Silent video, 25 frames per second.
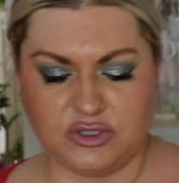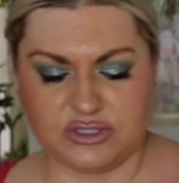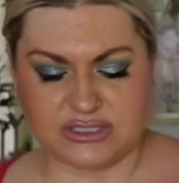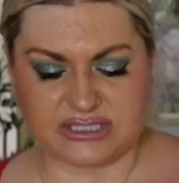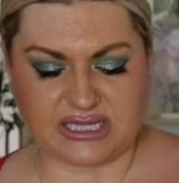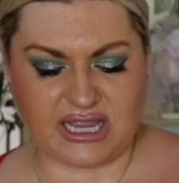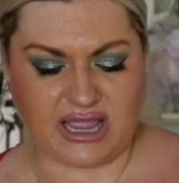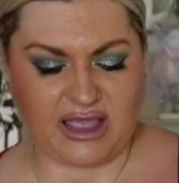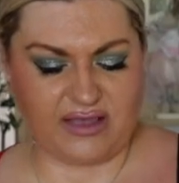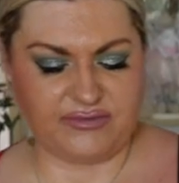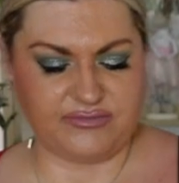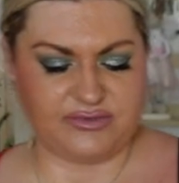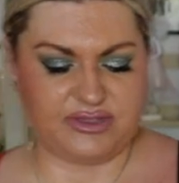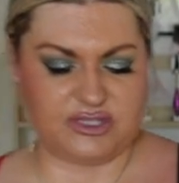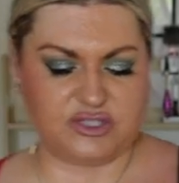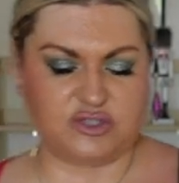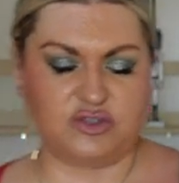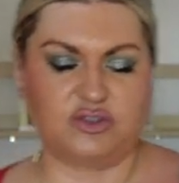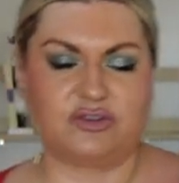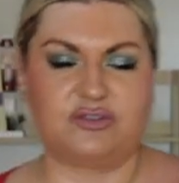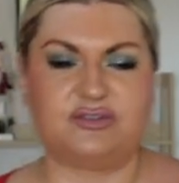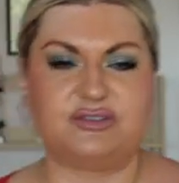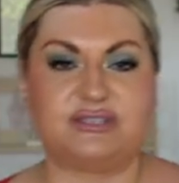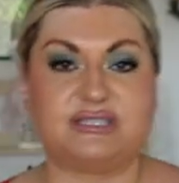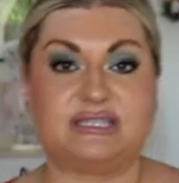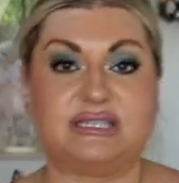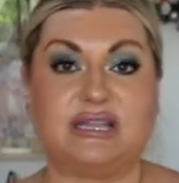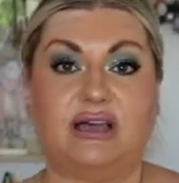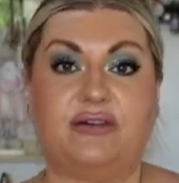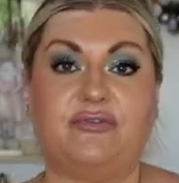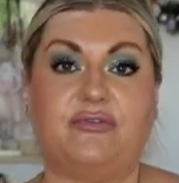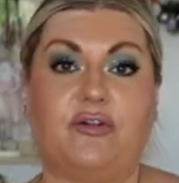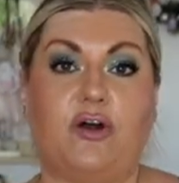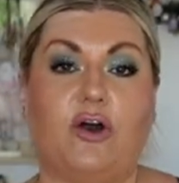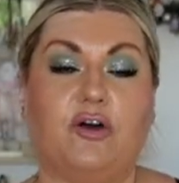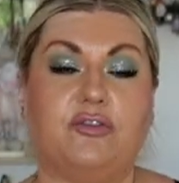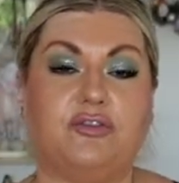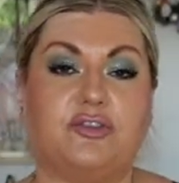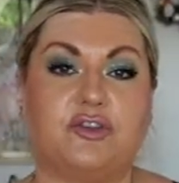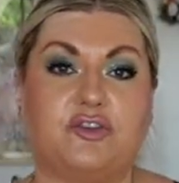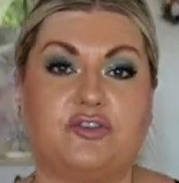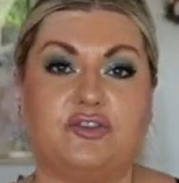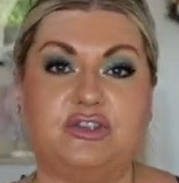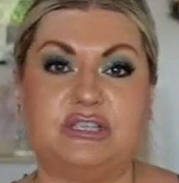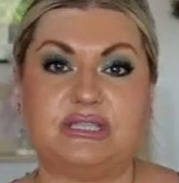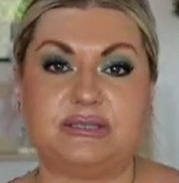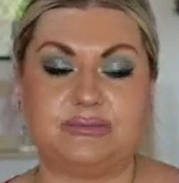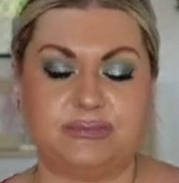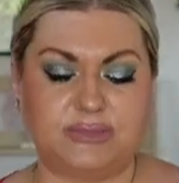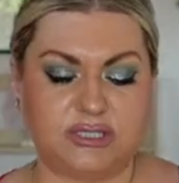used to have this sort of stuff on the
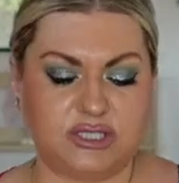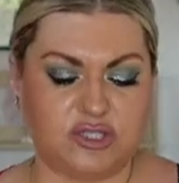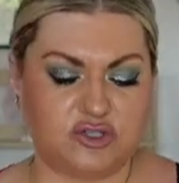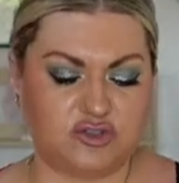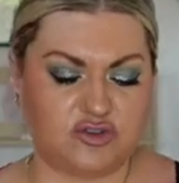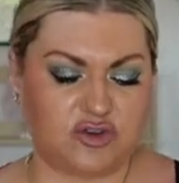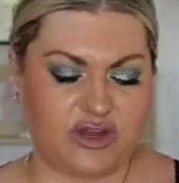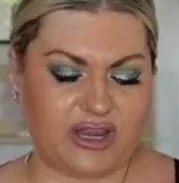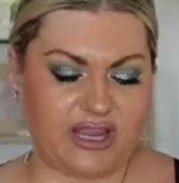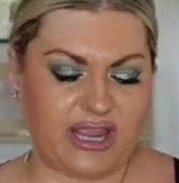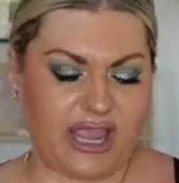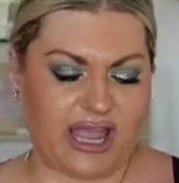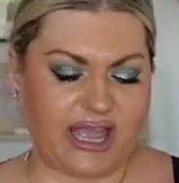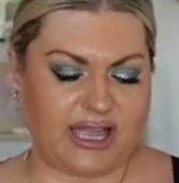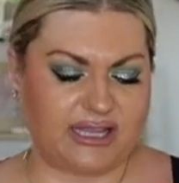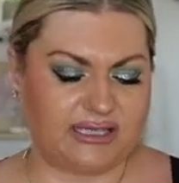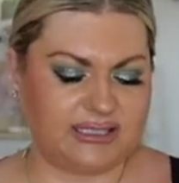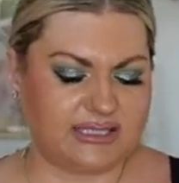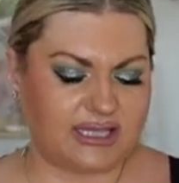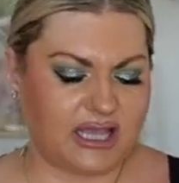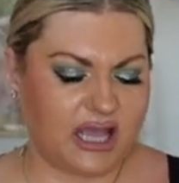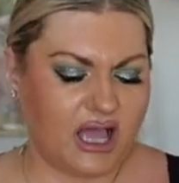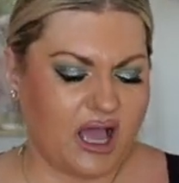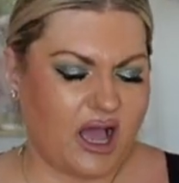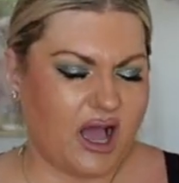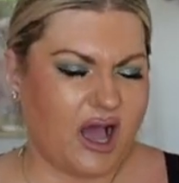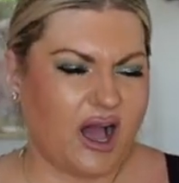Christmas tree, and